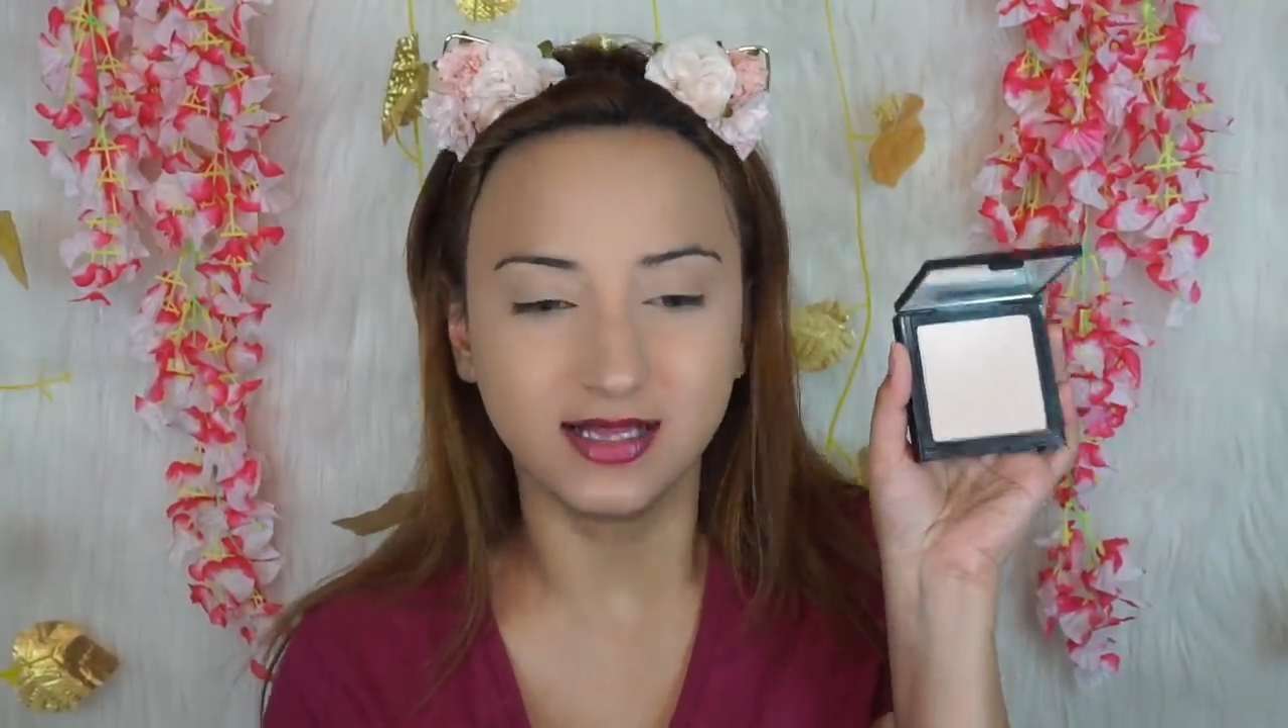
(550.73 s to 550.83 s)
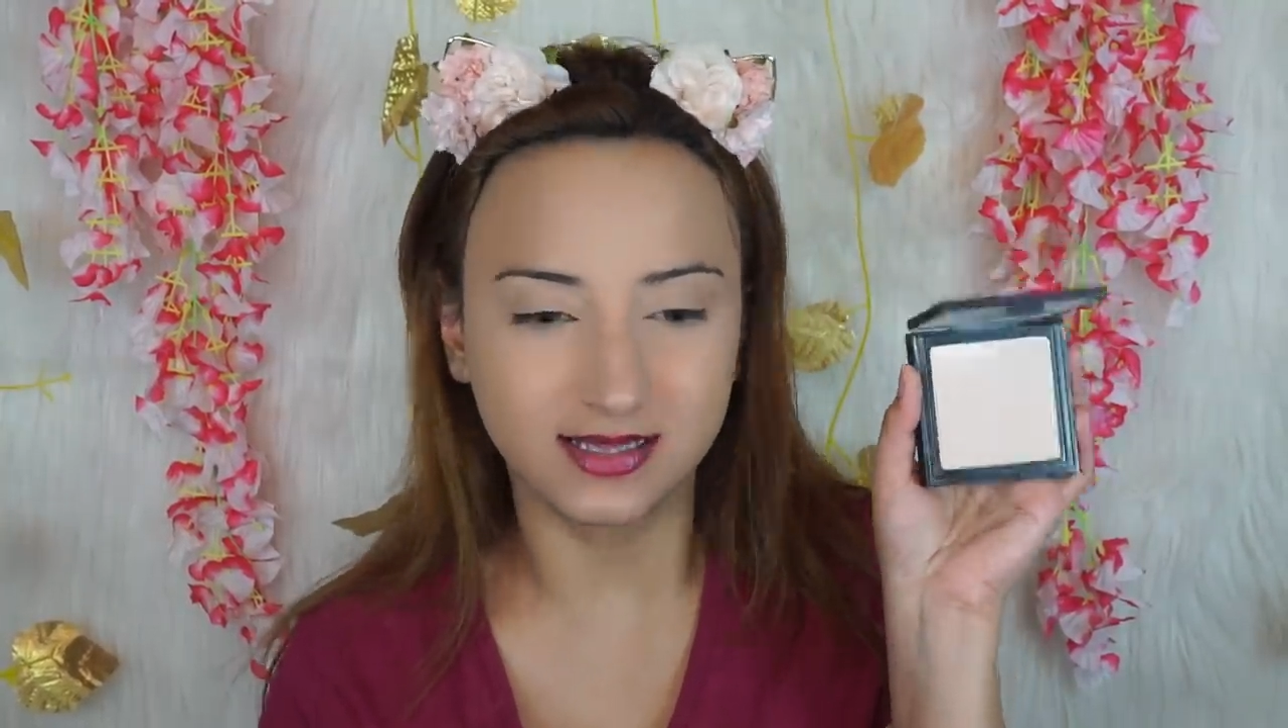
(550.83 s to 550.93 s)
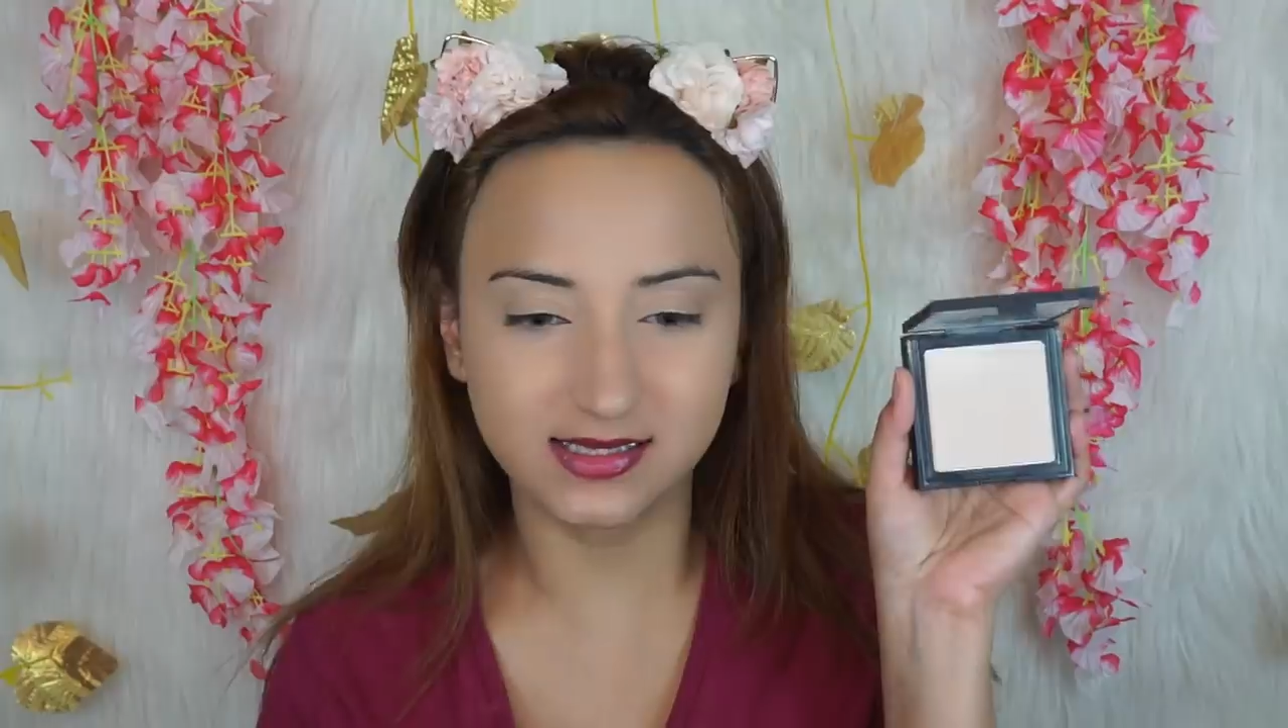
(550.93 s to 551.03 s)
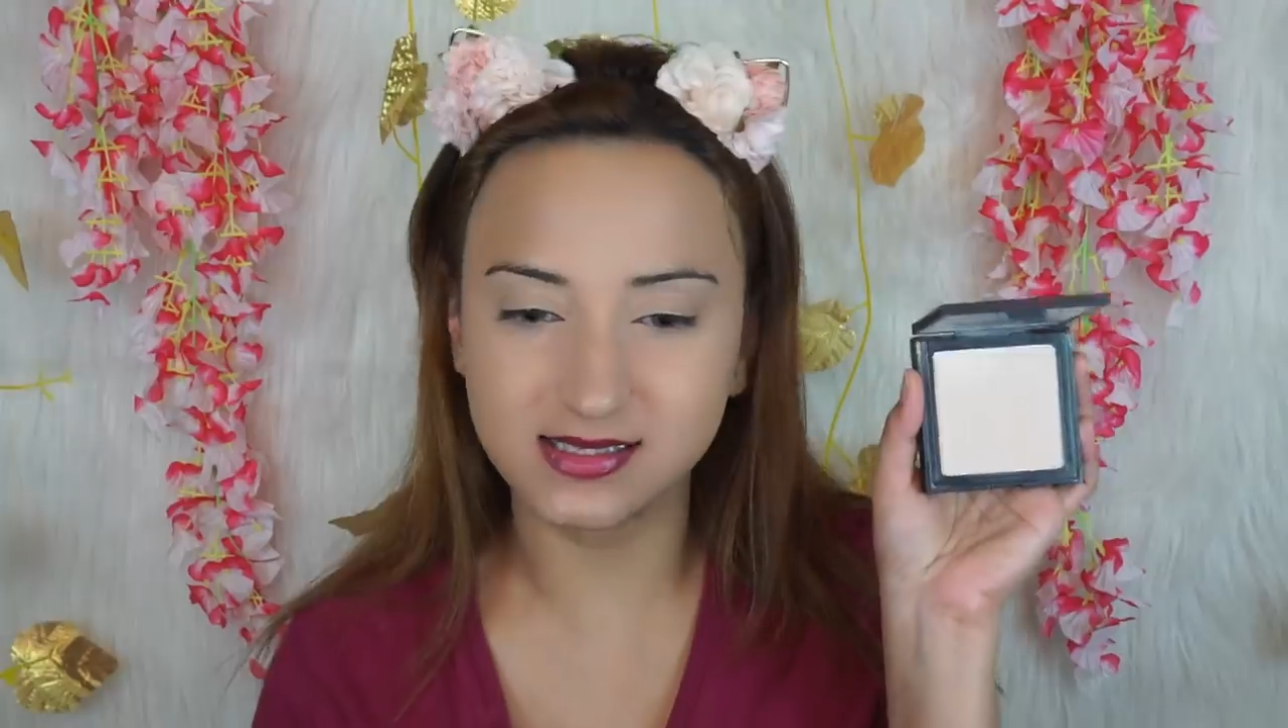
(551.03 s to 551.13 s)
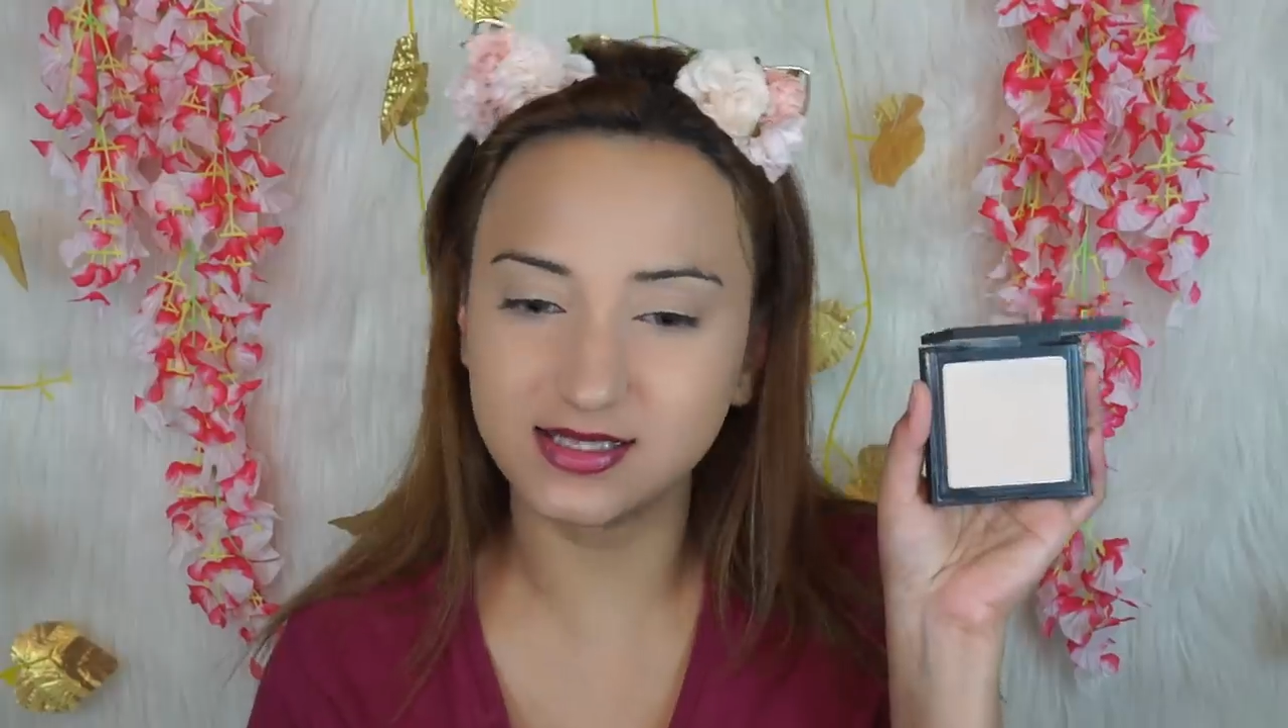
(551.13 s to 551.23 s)

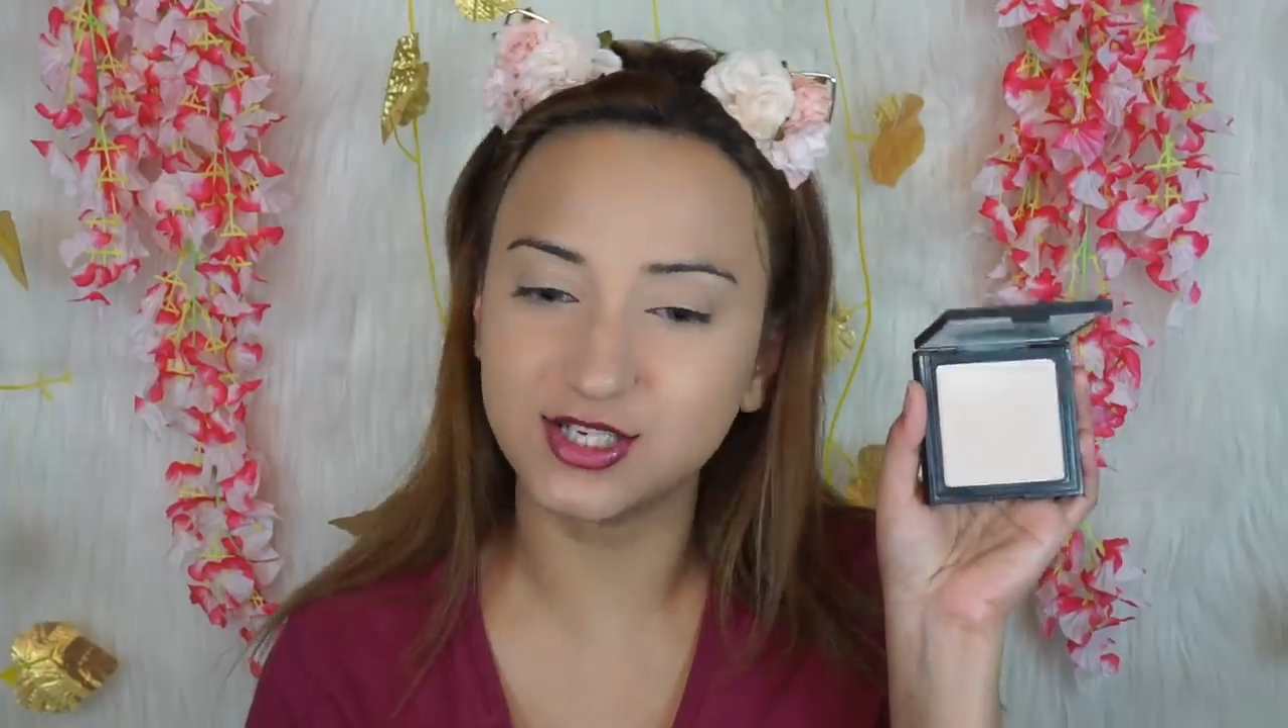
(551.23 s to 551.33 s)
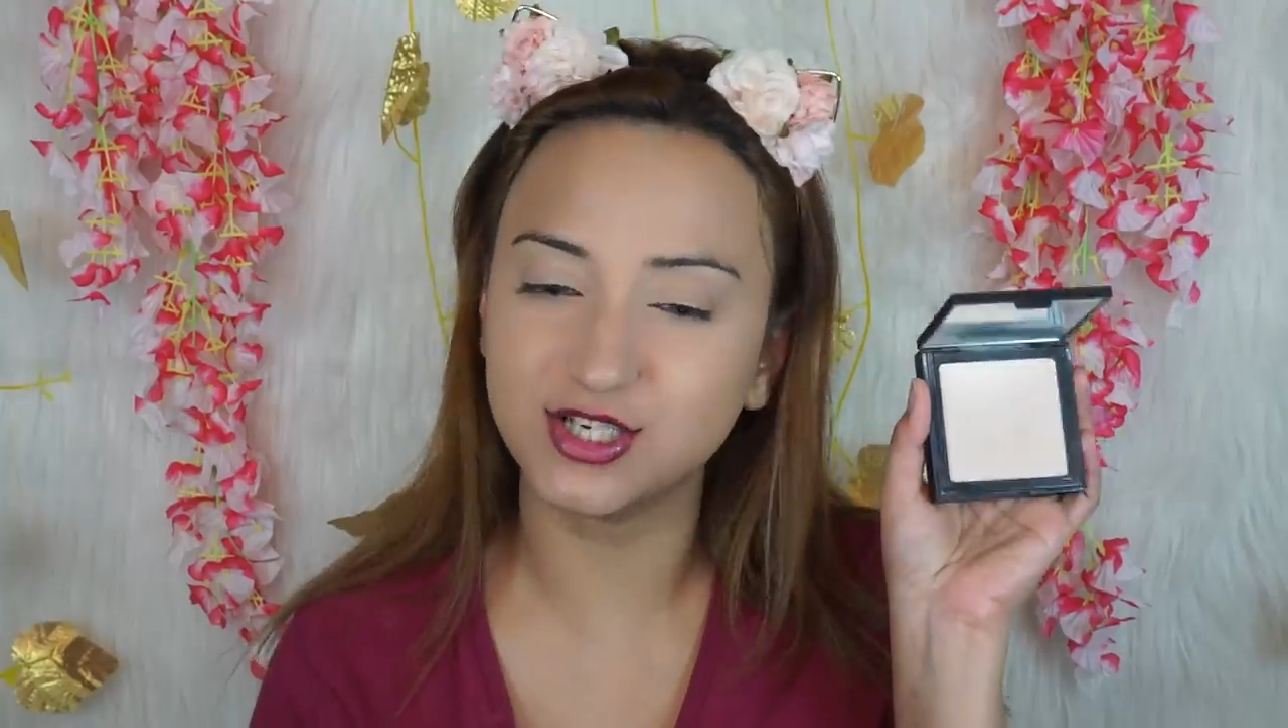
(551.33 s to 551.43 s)
This is in the